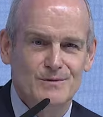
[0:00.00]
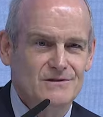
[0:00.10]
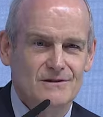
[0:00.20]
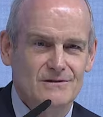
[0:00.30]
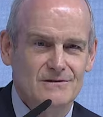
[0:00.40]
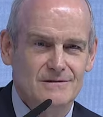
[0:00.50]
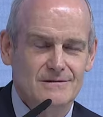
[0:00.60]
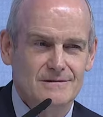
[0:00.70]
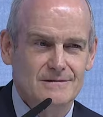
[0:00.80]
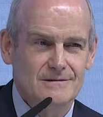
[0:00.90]
business,
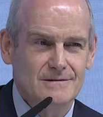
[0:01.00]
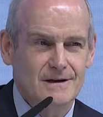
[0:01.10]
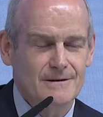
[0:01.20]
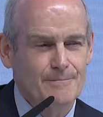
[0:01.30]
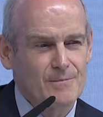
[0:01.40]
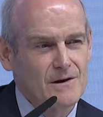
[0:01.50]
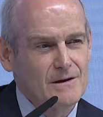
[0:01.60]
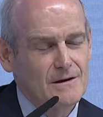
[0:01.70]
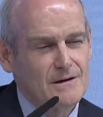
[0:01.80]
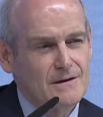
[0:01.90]
okay?
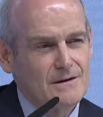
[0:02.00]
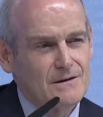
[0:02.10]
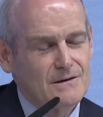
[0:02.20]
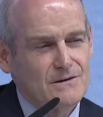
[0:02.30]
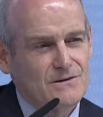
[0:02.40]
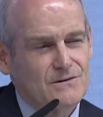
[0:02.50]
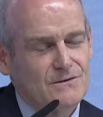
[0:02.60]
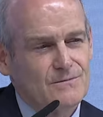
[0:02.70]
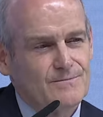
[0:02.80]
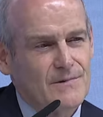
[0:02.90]

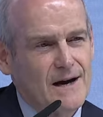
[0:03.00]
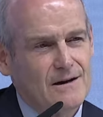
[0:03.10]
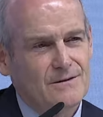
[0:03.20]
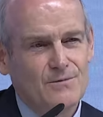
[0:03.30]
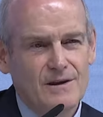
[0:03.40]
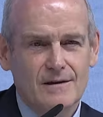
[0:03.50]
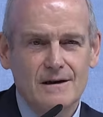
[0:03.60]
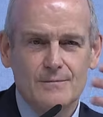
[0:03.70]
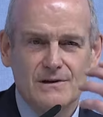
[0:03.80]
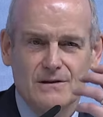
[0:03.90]
So how do we
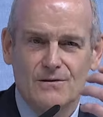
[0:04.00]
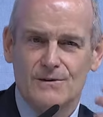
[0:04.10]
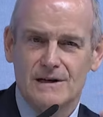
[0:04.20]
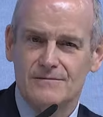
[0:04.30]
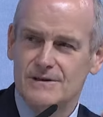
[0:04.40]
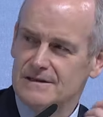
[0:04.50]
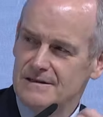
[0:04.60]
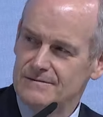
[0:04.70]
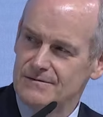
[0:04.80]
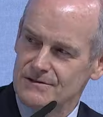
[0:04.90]
think about a creative
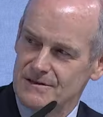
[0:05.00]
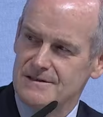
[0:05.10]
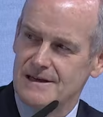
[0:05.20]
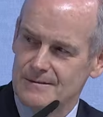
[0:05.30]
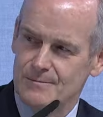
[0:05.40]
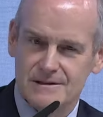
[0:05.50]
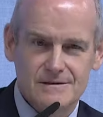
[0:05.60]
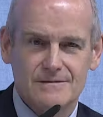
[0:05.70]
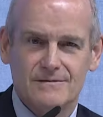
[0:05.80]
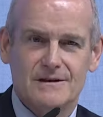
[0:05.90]
idea for
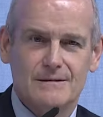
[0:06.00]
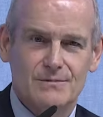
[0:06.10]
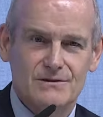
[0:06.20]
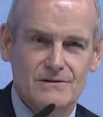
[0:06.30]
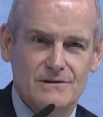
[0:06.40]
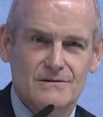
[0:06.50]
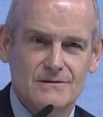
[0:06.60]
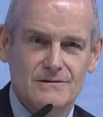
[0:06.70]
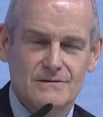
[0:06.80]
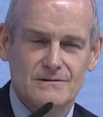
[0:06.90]
sustainability for that
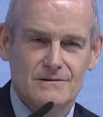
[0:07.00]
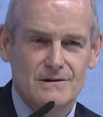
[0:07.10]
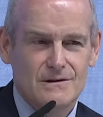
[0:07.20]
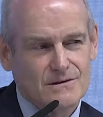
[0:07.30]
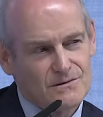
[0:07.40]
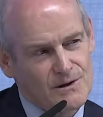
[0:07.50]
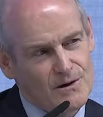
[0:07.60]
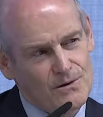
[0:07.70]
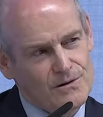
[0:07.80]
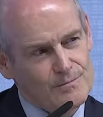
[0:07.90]
business? So we
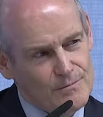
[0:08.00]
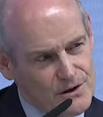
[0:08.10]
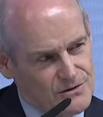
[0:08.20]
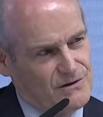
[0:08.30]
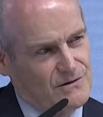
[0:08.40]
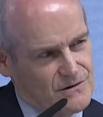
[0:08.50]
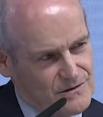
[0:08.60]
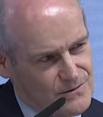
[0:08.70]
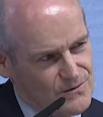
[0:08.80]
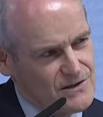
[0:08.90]
go to the
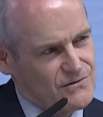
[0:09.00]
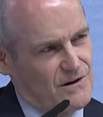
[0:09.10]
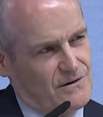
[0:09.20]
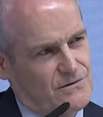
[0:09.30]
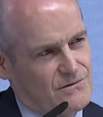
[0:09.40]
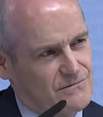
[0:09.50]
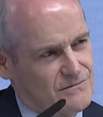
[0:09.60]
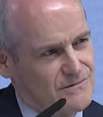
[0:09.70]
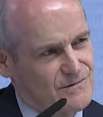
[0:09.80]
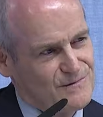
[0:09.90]
merchants, the restaurants,
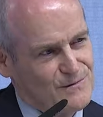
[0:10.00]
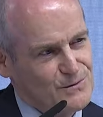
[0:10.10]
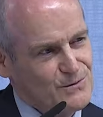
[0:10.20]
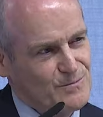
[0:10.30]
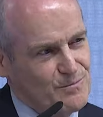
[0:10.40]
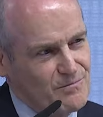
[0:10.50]
the food